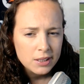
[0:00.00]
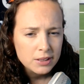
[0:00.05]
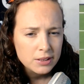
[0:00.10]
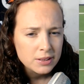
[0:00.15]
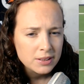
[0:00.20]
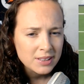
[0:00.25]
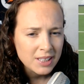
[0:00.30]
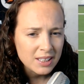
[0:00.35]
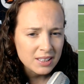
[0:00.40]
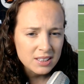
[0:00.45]

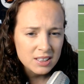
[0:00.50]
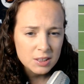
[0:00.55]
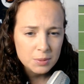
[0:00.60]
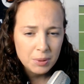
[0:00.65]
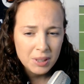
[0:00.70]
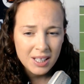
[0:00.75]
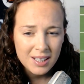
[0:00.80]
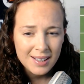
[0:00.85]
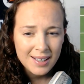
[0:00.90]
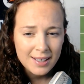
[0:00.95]
Texans play
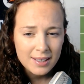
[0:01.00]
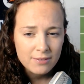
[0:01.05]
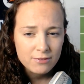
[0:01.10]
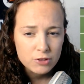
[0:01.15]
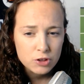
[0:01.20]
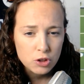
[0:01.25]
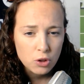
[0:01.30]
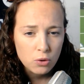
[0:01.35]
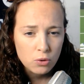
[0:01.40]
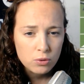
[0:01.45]
a lot of
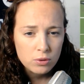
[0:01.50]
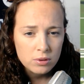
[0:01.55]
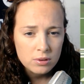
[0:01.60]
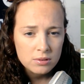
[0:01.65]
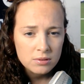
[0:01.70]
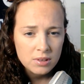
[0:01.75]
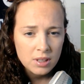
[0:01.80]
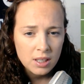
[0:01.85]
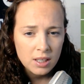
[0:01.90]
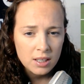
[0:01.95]
zone,
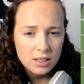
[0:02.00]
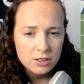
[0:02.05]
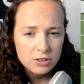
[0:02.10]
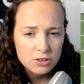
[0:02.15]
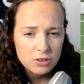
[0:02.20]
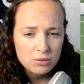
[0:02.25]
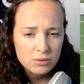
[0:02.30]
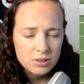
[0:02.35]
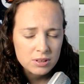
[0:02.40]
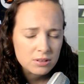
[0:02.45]

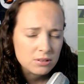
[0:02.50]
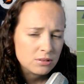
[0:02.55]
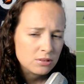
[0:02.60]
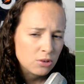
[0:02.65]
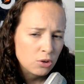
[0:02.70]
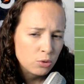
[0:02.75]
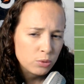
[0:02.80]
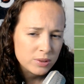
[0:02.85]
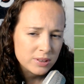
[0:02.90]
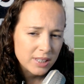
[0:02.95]
so it's
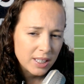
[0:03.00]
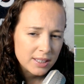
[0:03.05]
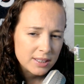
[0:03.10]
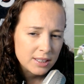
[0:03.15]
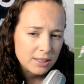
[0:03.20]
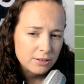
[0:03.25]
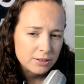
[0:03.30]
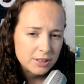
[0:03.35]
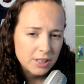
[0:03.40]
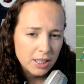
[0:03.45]
always
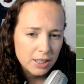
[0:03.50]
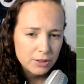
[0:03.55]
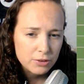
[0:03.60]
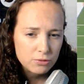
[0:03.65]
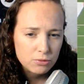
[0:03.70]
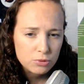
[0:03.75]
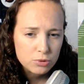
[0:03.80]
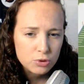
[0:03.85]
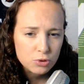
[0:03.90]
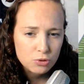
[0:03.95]
ideal to kind of throw
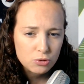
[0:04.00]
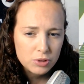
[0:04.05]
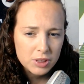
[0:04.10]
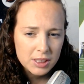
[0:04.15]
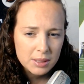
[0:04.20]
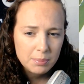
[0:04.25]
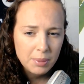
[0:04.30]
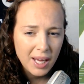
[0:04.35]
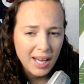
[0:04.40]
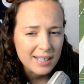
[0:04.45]
screen
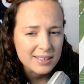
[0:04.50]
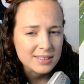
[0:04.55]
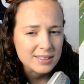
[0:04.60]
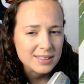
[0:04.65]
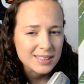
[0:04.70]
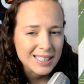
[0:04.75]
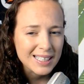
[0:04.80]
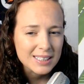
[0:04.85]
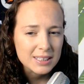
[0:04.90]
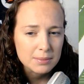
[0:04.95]
passes
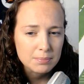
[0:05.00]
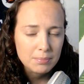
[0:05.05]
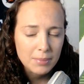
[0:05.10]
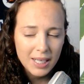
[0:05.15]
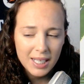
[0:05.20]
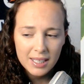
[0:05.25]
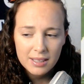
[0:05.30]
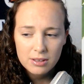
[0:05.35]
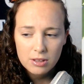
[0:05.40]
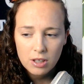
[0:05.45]
against
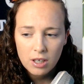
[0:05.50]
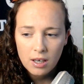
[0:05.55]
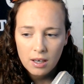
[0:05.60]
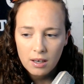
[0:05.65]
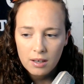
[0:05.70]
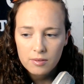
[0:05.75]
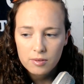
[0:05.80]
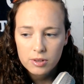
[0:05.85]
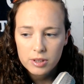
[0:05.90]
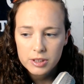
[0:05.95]
man
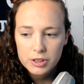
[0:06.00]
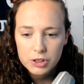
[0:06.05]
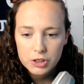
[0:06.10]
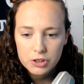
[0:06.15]
coverage.